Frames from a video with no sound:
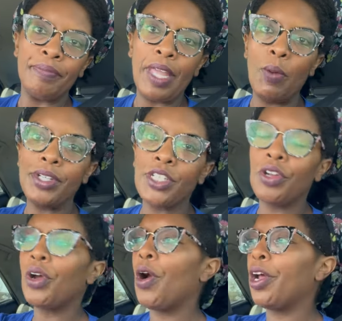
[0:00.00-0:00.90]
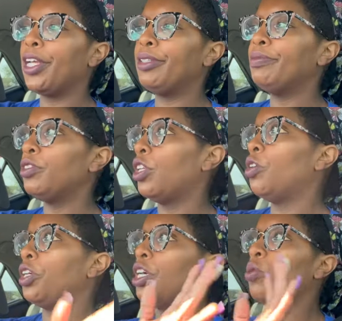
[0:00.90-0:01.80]
He wants to go to Garland.
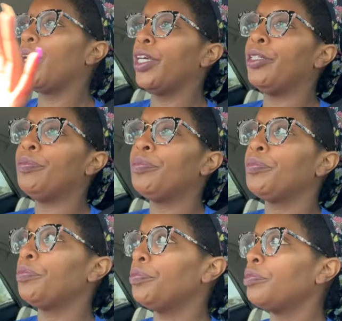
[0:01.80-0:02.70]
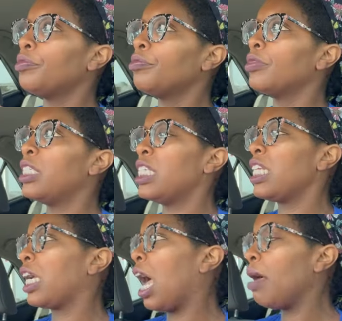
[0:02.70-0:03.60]
No, the Goodwill. Is this
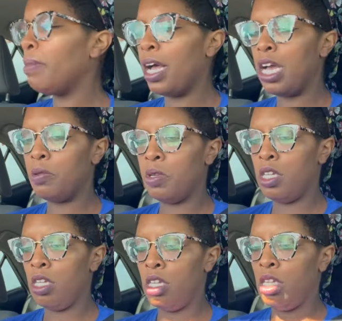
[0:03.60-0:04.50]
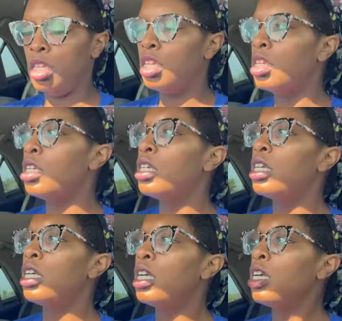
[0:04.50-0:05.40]
a cop behind me?
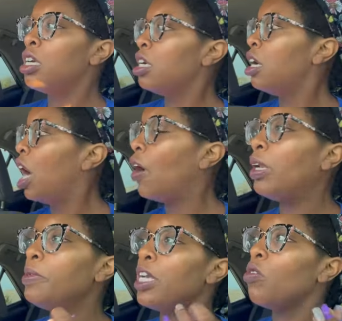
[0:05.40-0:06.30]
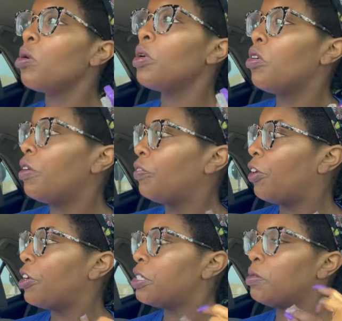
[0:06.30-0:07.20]
All right, let me tell you where we're going
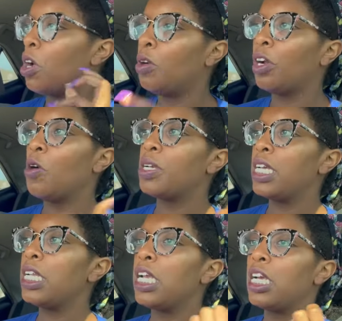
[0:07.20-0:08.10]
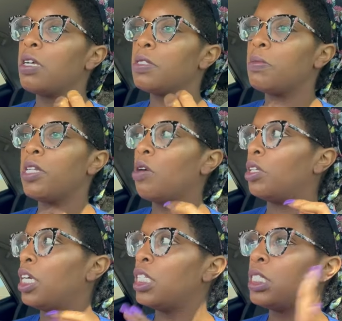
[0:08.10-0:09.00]
first. Go and go get him some
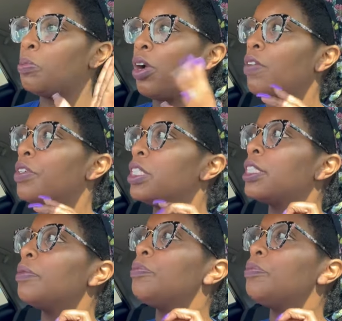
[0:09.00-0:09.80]
donuts, breakfast.